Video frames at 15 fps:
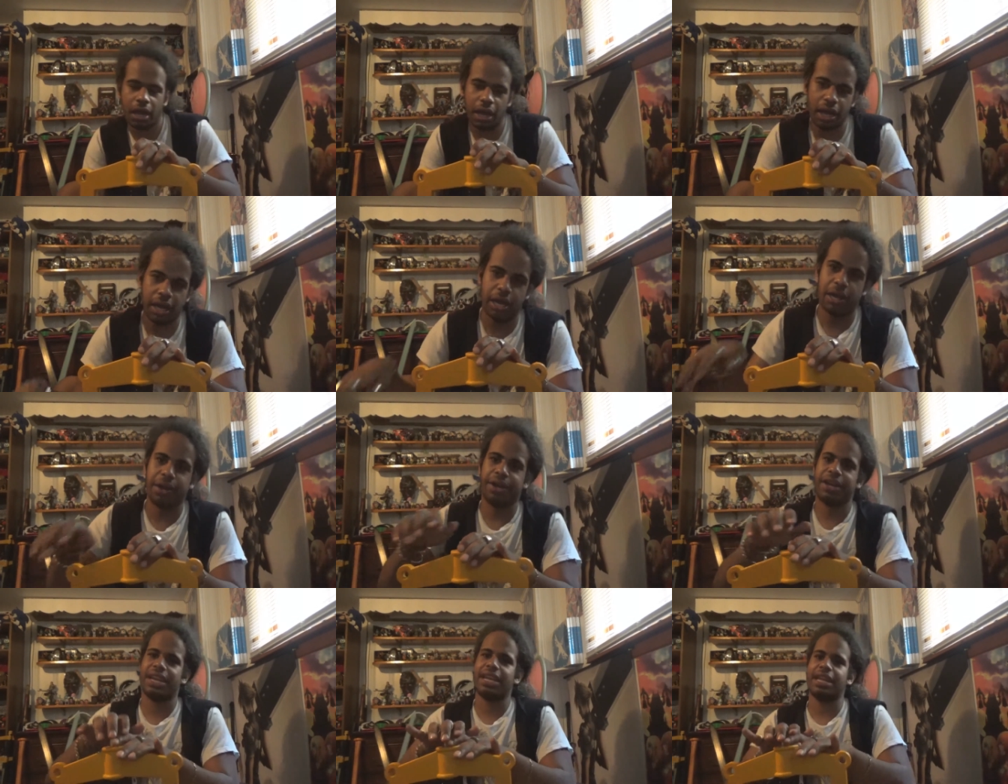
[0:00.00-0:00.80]

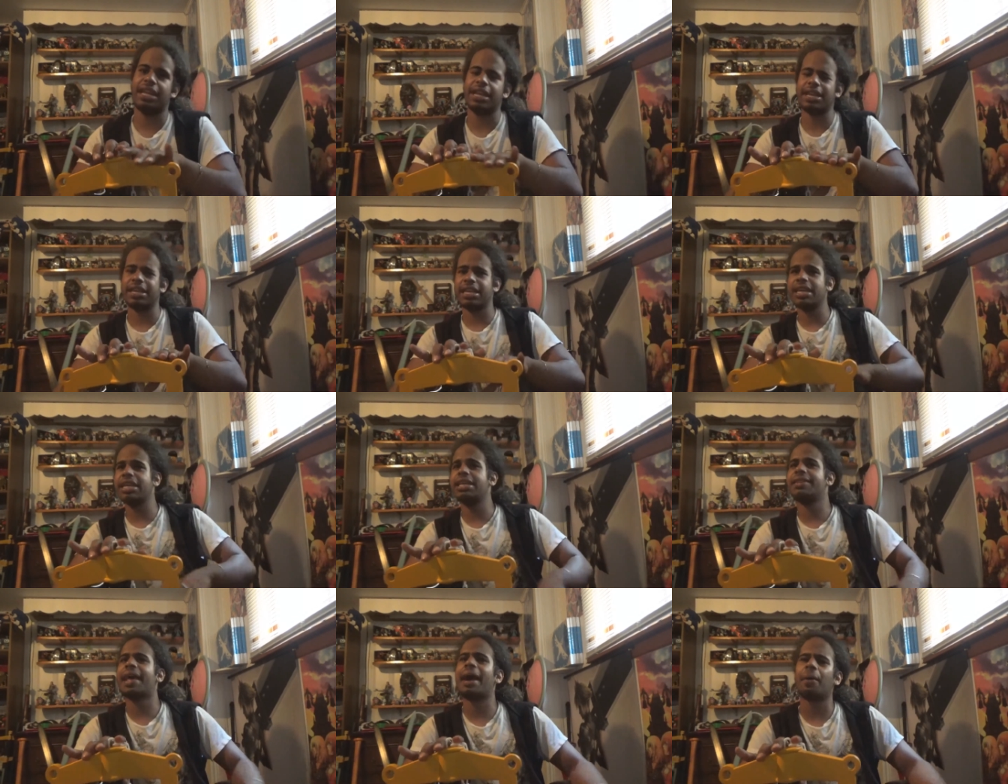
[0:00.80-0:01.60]
Uh,
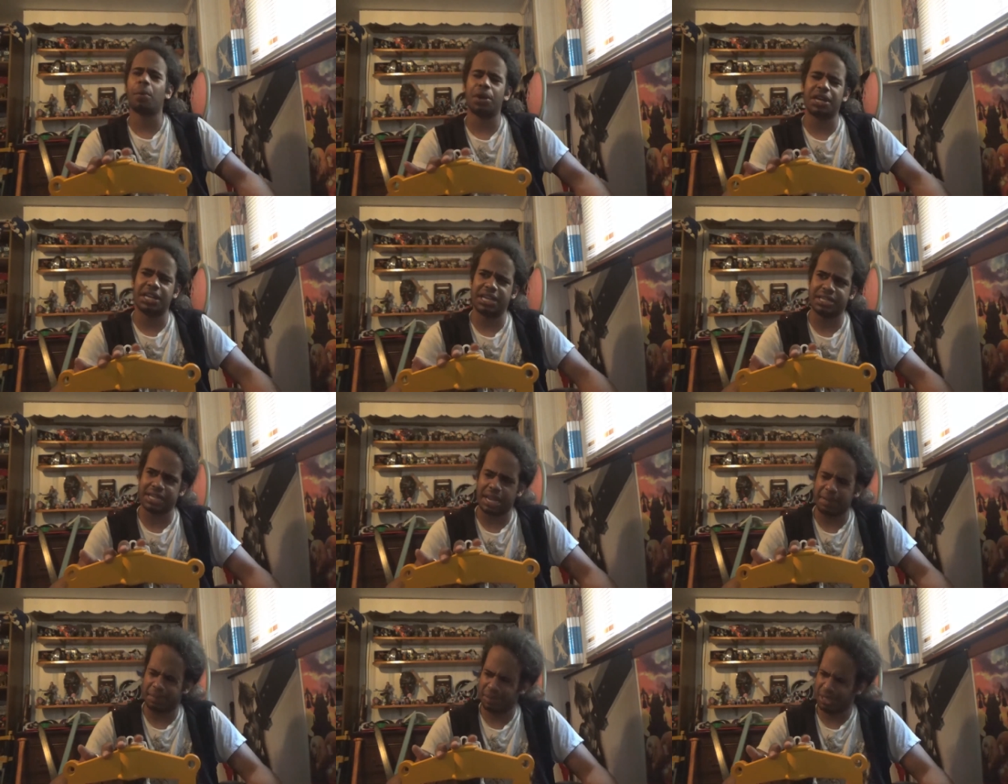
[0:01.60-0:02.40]
he that one is
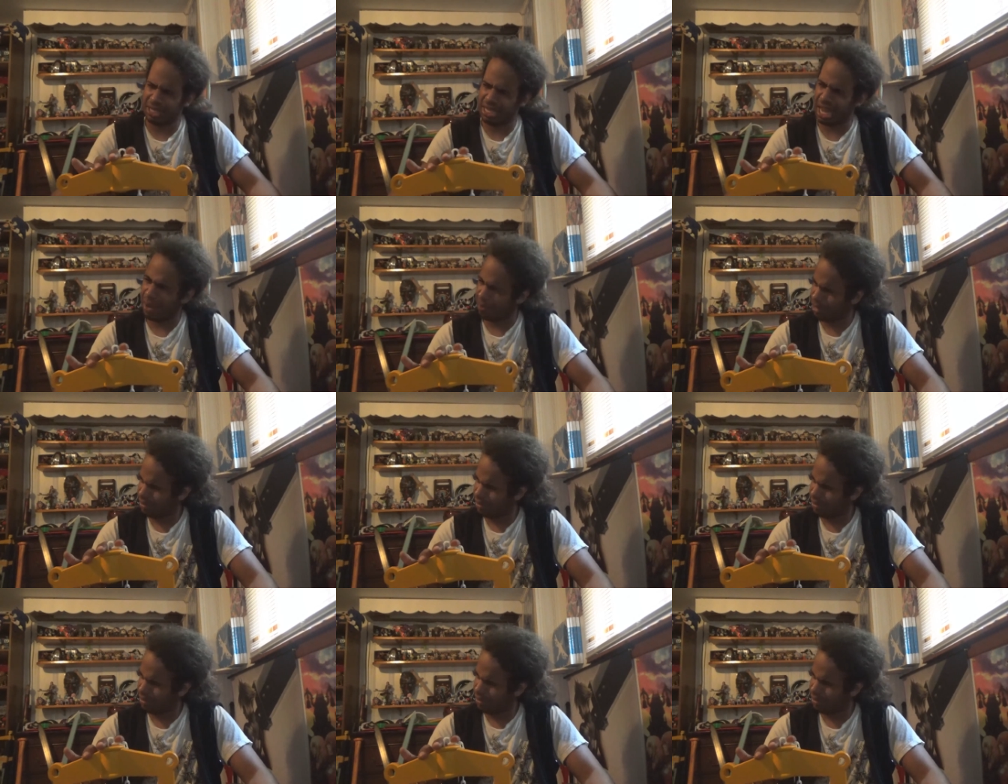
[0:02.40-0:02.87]
I believe I